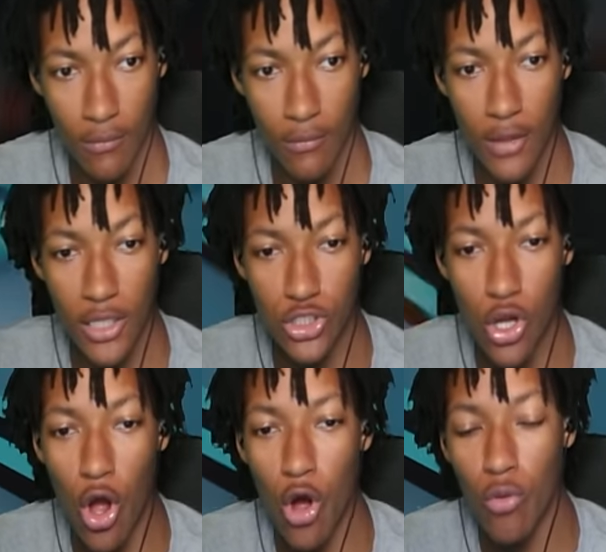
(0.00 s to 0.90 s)
Let's
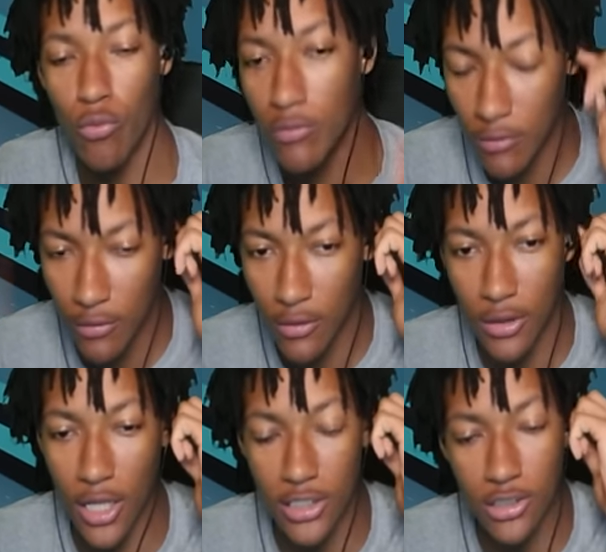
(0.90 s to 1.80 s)
go.
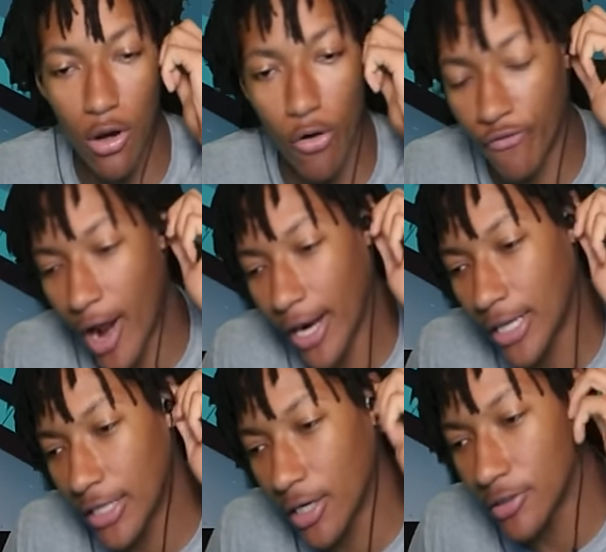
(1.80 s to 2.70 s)
Let's go.
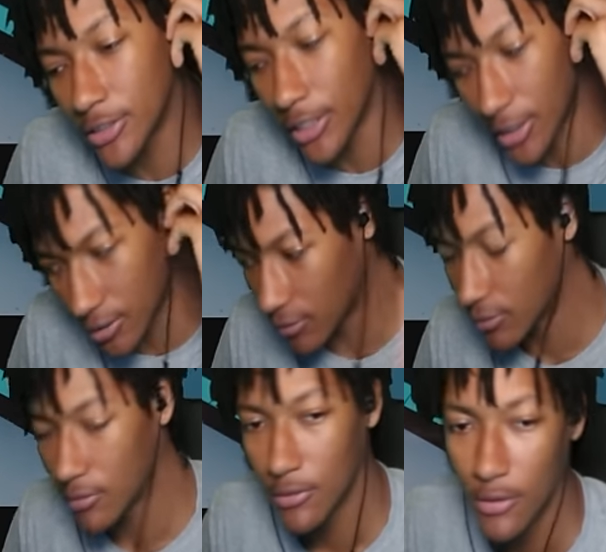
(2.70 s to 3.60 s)
Finally done did it.
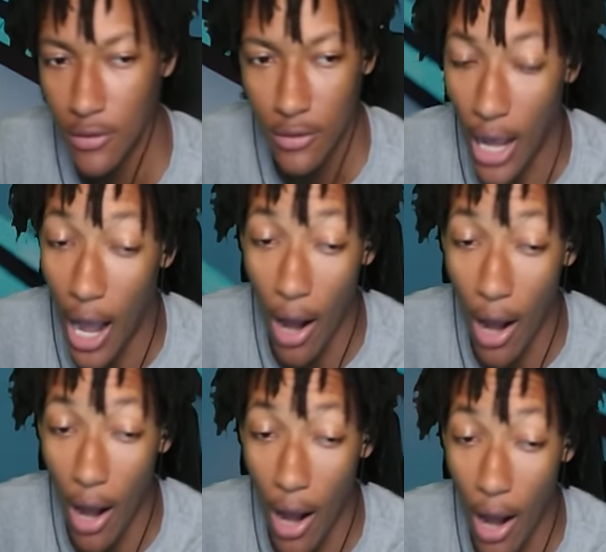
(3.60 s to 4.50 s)
I don't
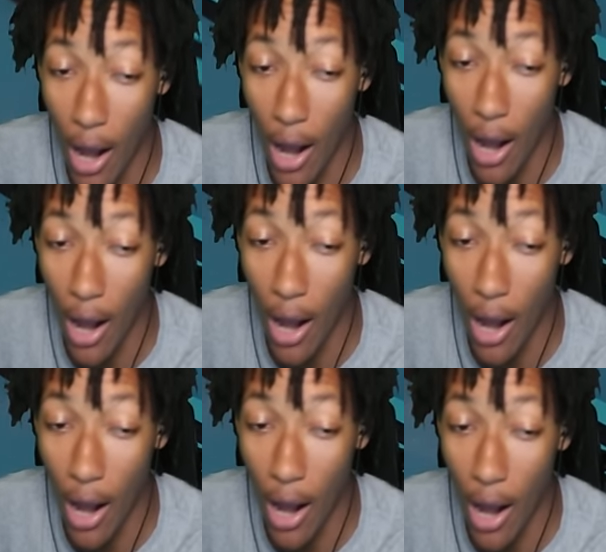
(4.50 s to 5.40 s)
know what's going on with this
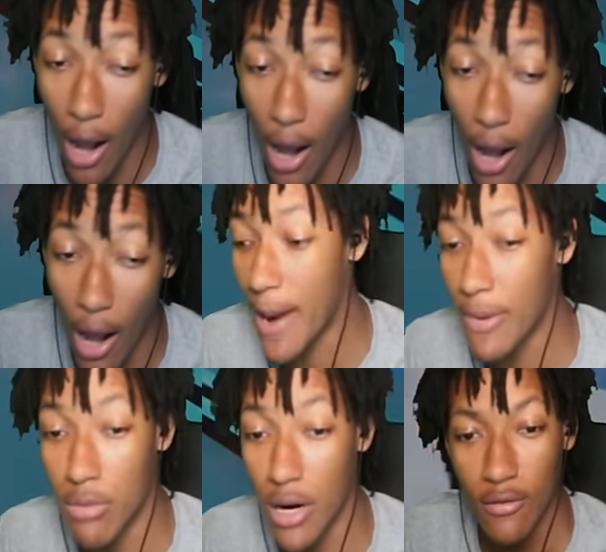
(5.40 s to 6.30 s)
game. Oh, my camera
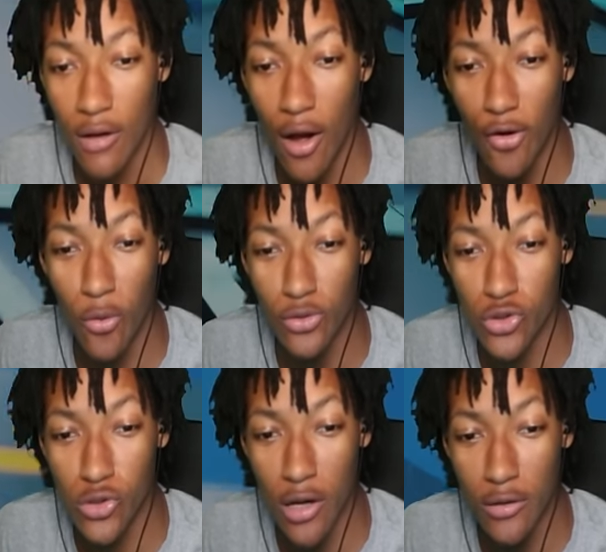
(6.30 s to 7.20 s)
breaking up. I don't know what's
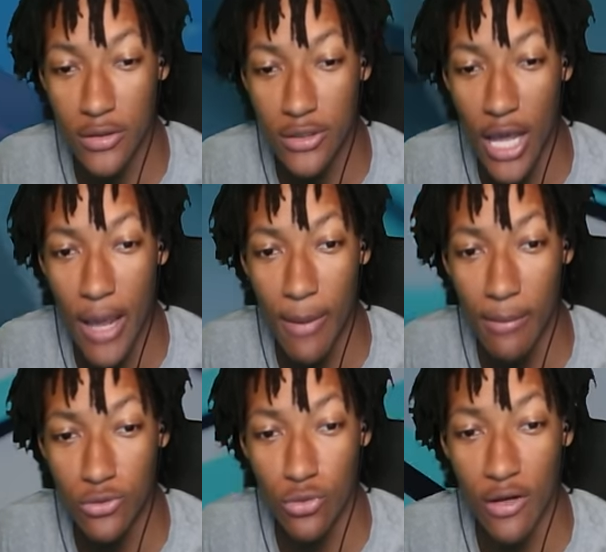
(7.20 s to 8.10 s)
going on with this game. I'm
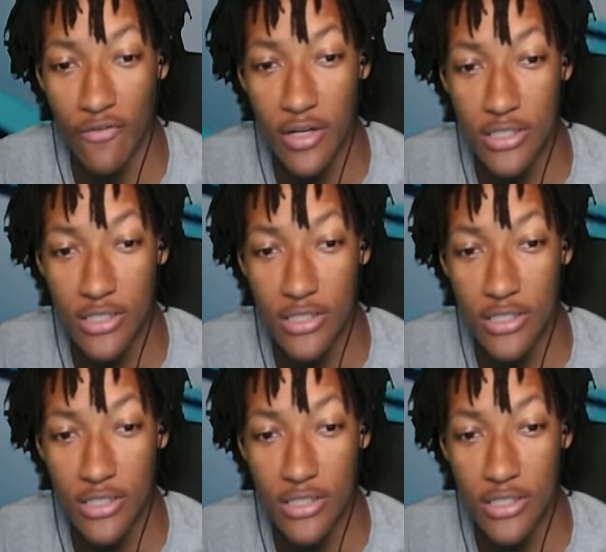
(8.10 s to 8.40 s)
still gonna finish